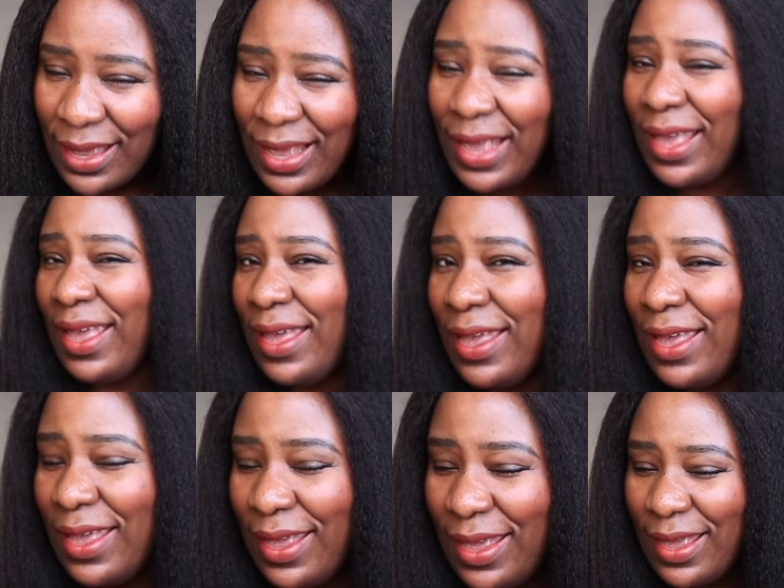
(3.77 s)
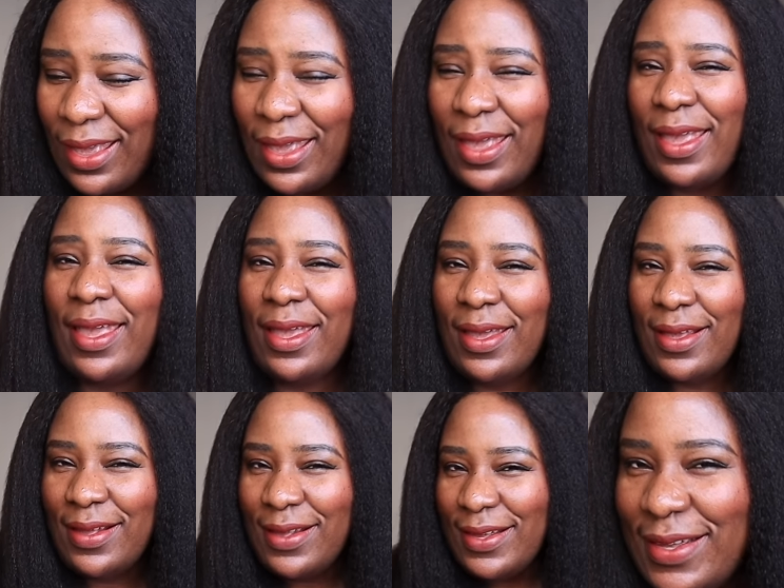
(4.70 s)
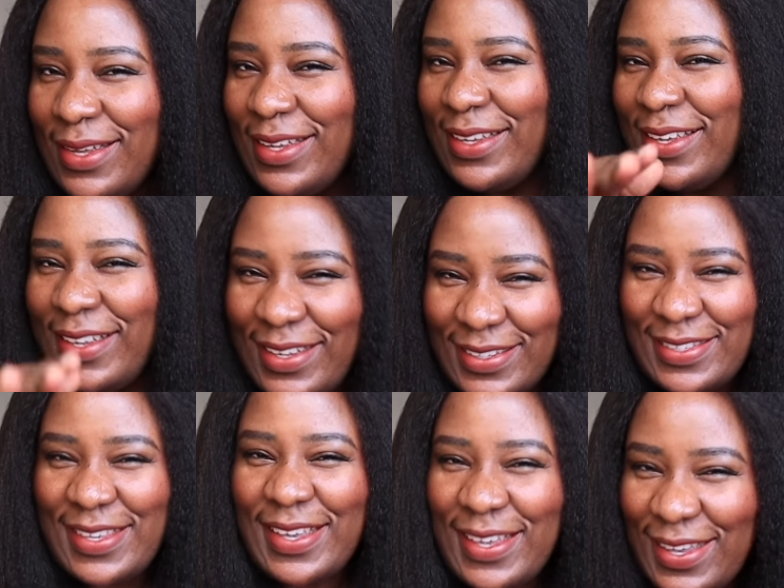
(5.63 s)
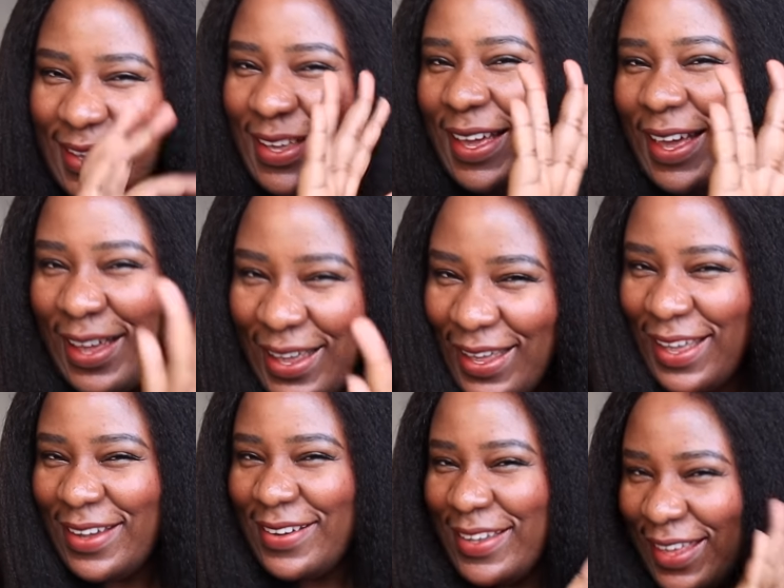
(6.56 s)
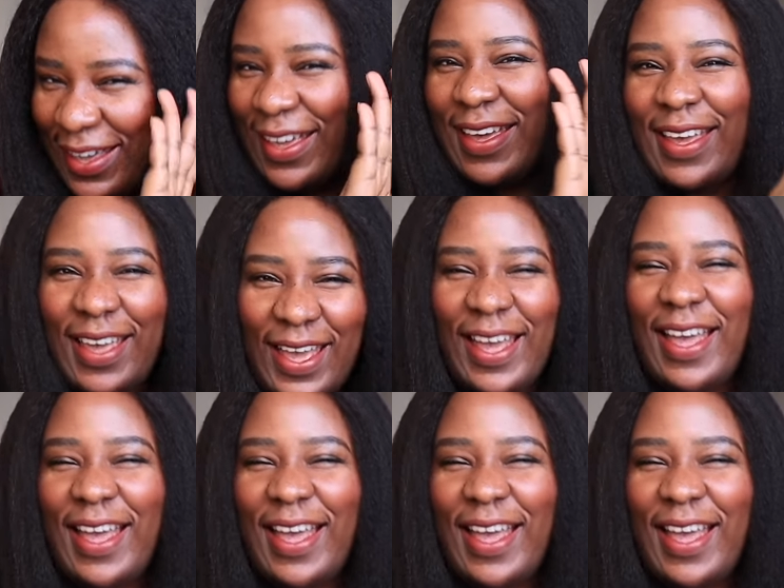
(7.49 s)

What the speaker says: Eh? Eh? Kikiski, ganga, okay.